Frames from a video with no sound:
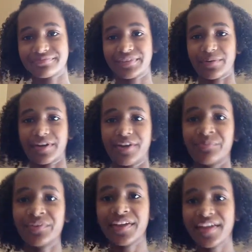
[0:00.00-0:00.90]
There we go.
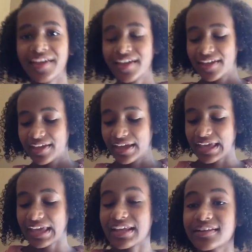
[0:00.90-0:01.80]

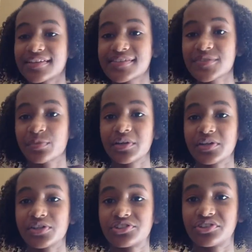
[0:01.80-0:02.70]
And this is what
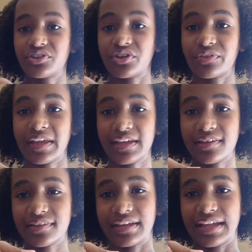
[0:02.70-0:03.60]
yours should look like.
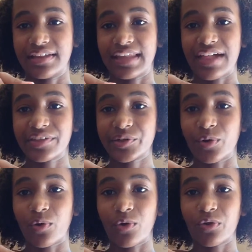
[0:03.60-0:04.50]
And that little
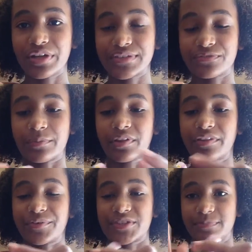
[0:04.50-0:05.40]
hole is from the
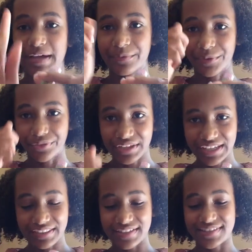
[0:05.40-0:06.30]
little spiral
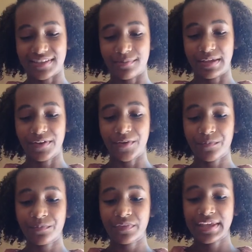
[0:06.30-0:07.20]
thingy that's in the middle.
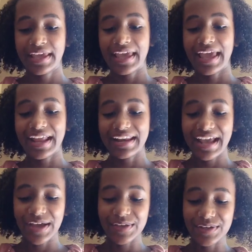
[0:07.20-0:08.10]
And
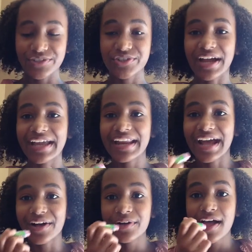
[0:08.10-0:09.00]
now you can try it
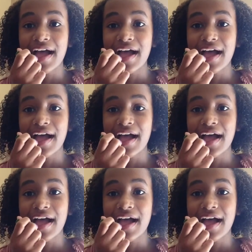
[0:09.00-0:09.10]
out.